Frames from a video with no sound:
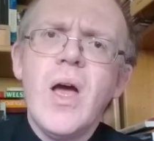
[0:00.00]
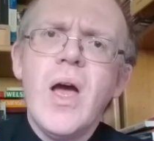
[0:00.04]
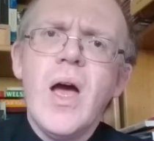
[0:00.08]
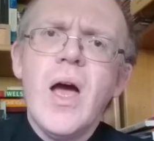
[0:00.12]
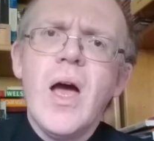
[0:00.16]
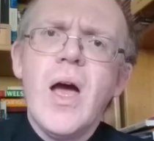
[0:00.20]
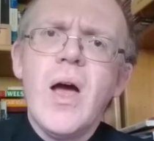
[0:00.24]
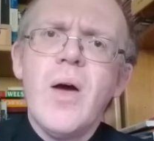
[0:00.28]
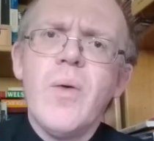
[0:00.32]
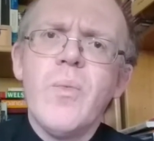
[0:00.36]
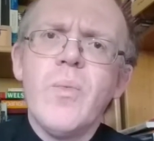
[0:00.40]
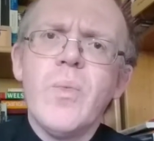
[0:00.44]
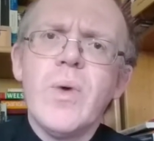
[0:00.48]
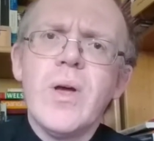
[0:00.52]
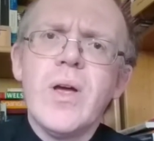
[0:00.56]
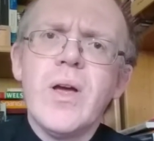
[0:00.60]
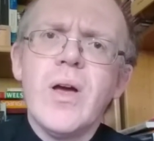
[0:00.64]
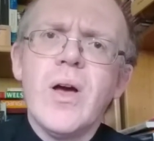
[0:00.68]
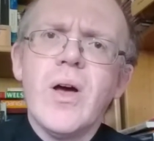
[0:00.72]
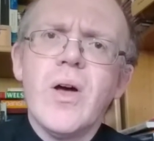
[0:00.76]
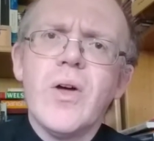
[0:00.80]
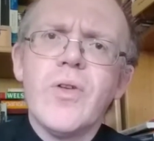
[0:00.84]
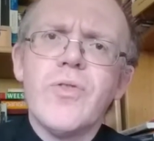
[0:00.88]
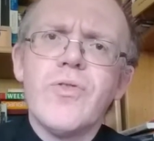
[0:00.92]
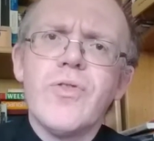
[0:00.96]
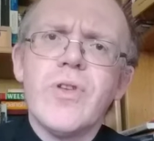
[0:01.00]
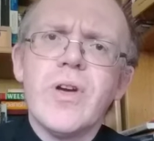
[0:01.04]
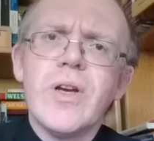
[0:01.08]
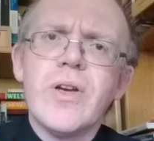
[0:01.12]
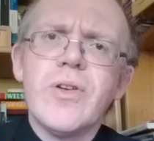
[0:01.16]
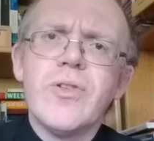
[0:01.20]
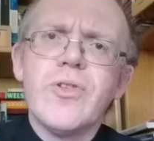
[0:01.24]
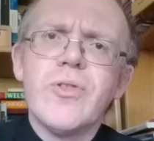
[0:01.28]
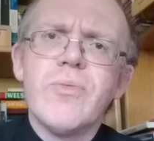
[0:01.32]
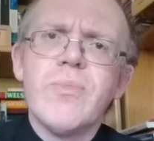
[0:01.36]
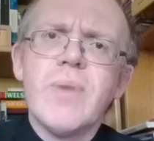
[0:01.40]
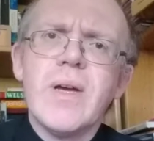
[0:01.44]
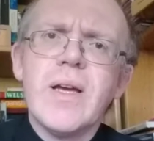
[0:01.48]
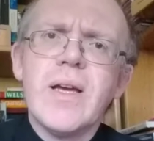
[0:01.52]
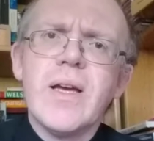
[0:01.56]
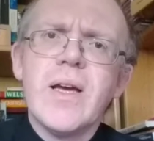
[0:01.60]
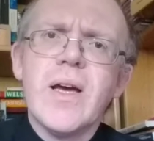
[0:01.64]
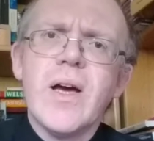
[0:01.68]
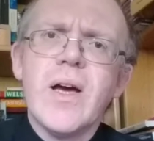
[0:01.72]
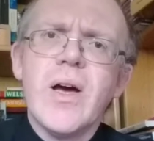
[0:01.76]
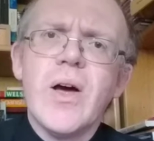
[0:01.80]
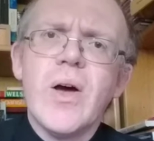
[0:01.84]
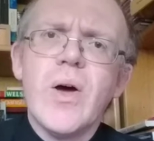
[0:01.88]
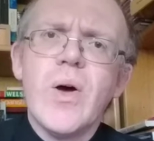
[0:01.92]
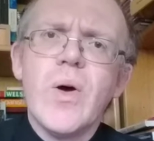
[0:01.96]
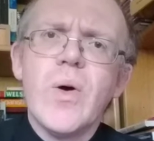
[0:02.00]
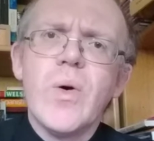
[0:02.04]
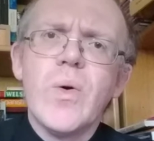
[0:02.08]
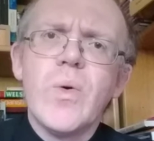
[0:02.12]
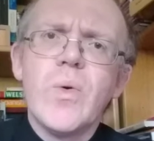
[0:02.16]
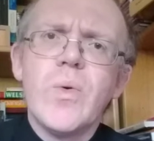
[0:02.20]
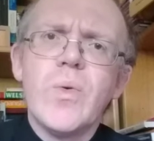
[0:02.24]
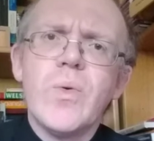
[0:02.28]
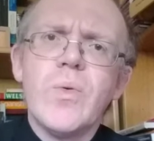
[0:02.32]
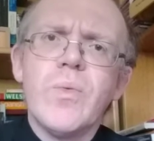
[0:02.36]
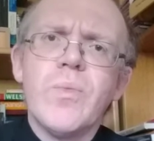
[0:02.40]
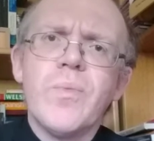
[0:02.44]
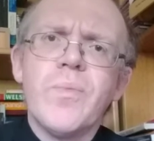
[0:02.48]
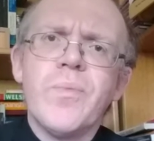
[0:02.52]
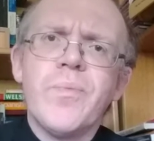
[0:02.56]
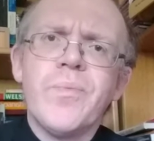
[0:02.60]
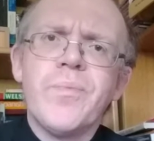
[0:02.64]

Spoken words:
and we are trying to make our own